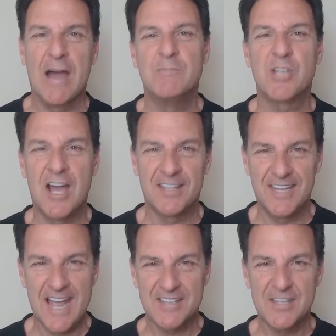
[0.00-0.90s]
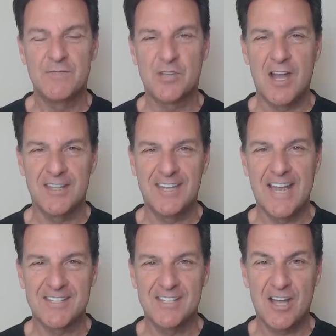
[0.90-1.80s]
I'm Jonathon Aslay of
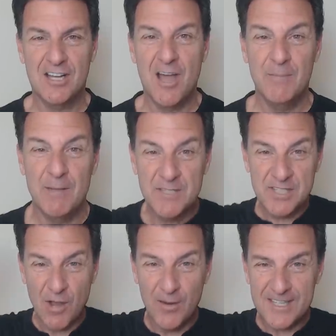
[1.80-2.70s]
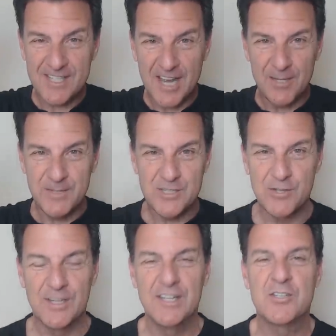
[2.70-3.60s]
jonathonaslay.com, and I'm so excited to be
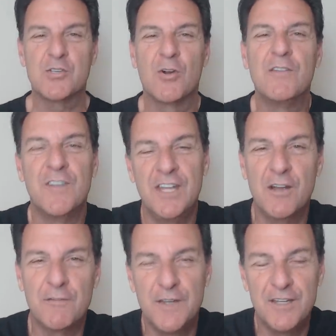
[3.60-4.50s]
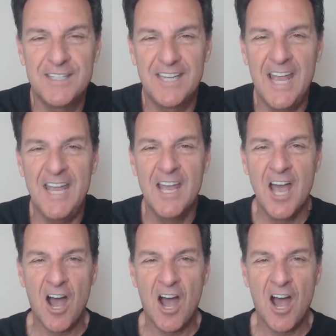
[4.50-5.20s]
shooting this short video for you today.